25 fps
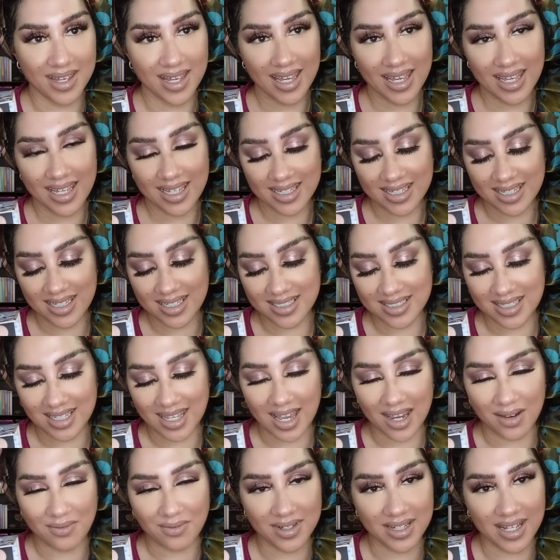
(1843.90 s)
easy
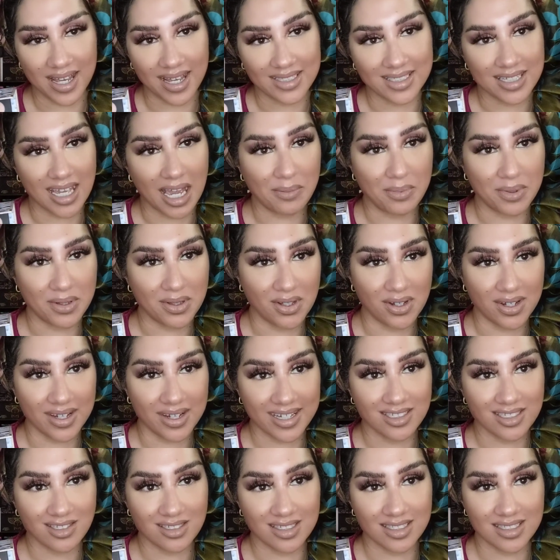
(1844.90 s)
everyday type of look I
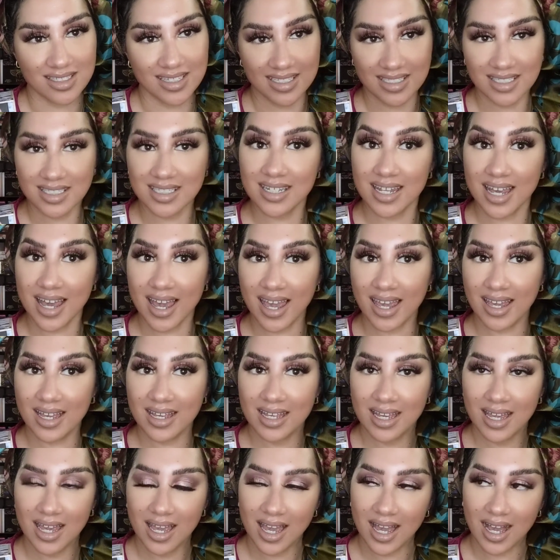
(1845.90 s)
just did today.
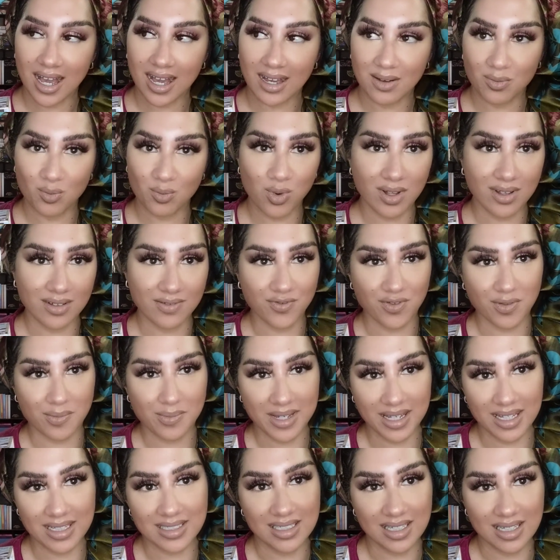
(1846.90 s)
Well, for me,
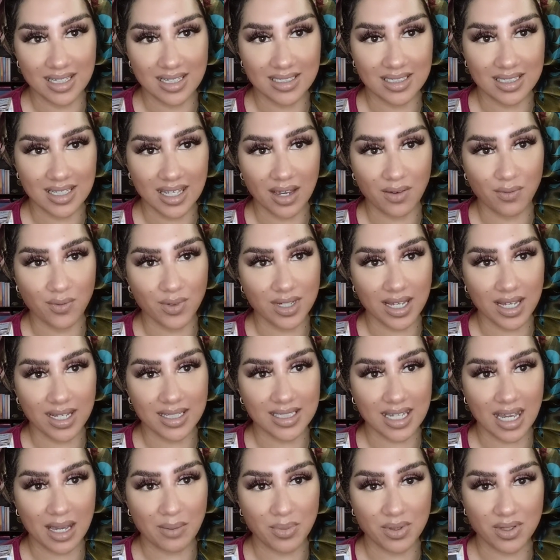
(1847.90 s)
it's an easy everyday
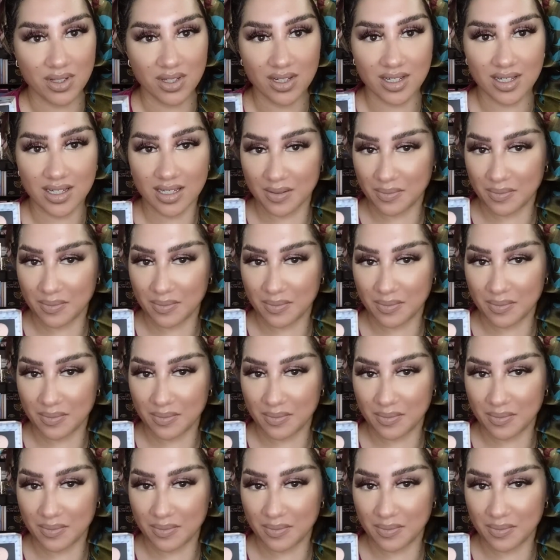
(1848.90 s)
type of look.